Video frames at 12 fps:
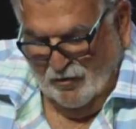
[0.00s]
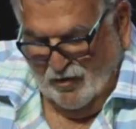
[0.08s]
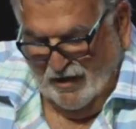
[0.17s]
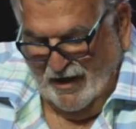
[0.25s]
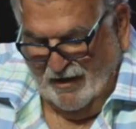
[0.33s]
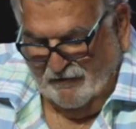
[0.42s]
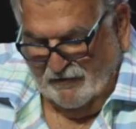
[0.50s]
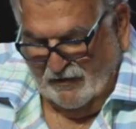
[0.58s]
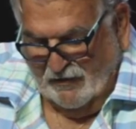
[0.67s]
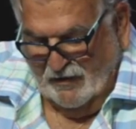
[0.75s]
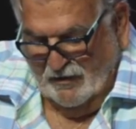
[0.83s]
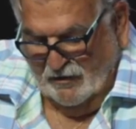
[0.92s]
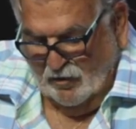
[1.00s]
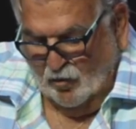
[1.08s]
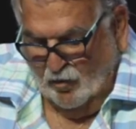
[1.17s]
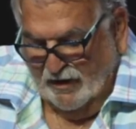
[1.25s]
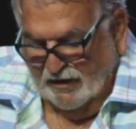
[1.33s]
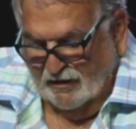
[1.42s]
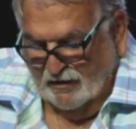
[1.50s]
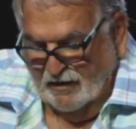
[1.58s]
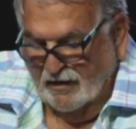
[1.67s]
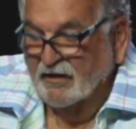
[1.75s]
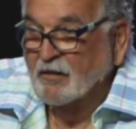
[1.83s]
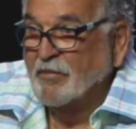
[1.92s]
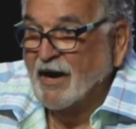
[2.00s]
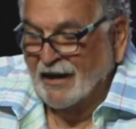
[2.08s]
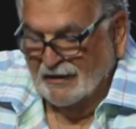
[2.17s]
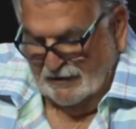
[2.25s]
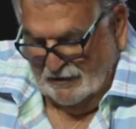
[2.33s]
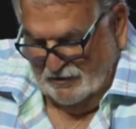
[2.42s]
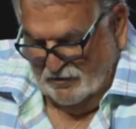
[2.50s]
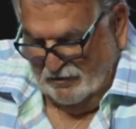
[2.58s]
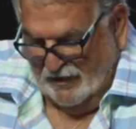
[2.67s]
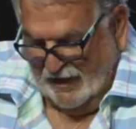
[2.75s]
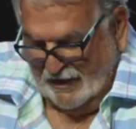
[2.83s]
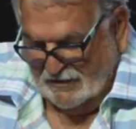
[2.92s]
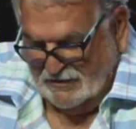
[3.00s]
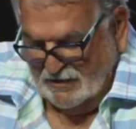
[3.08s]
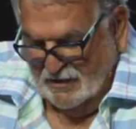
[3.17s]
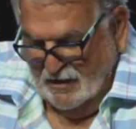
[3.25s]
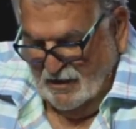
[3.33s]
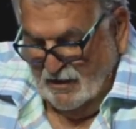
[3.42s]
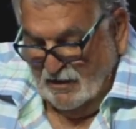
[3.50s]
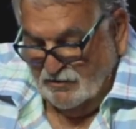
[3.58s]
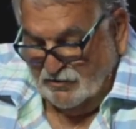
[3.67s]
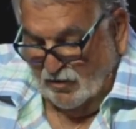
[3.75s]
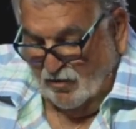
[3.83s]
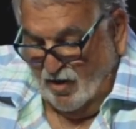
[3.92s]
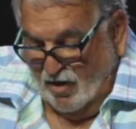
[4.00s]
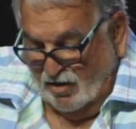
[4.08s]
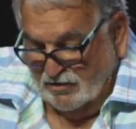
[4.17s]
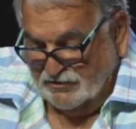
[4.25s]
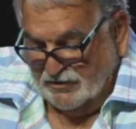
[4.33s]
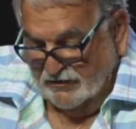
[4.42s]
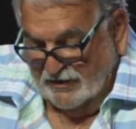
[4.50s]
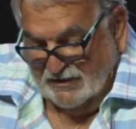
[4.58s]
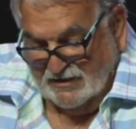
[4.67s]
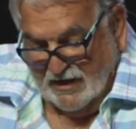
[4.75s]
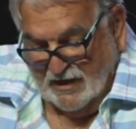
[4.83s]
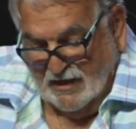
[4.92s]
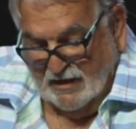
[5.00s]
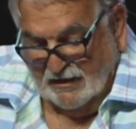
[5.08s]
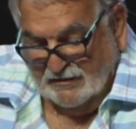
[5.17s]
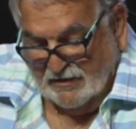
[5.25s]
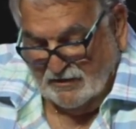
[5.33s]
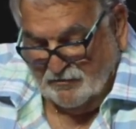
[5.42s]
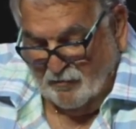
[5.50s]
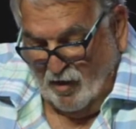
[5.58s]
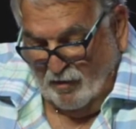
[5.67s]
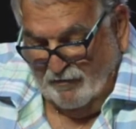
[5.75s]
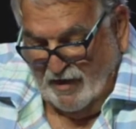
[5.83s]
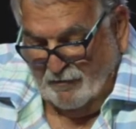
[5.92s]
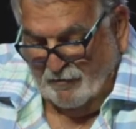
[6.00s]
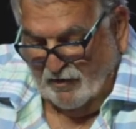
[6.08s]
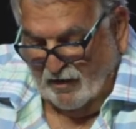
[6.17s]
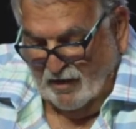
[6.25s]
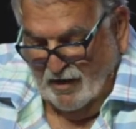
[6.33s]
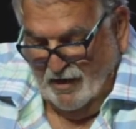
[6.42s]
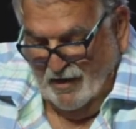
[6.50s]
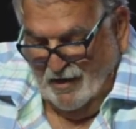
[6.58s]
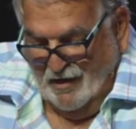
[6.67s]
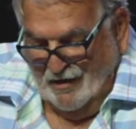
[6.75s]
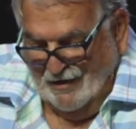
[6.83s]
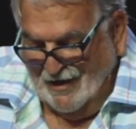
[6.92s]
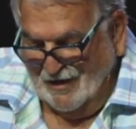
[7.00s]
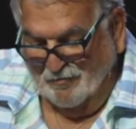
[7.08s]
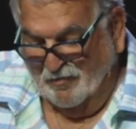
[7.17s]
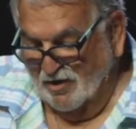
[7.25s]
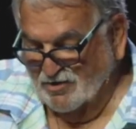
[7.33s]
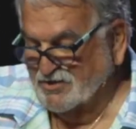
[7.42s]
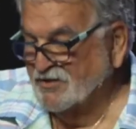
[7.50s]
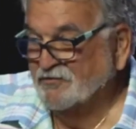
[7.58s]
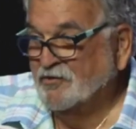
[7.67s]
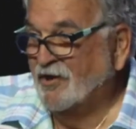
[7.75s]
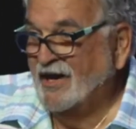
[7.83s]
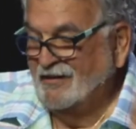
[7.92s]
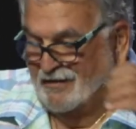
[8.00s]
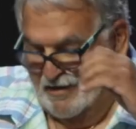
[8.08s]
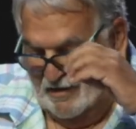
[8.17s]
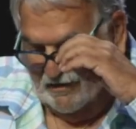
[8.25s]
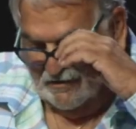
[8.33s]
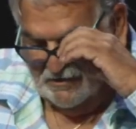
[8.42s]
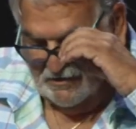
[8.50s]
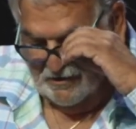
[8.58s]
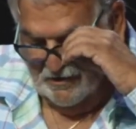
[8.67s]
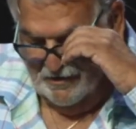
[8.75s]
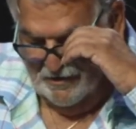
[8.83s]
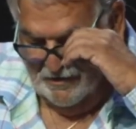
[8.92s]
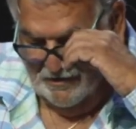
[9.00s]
wherever the will of the pilot directs. So also the tongue is a small member, yet it boasts of great things.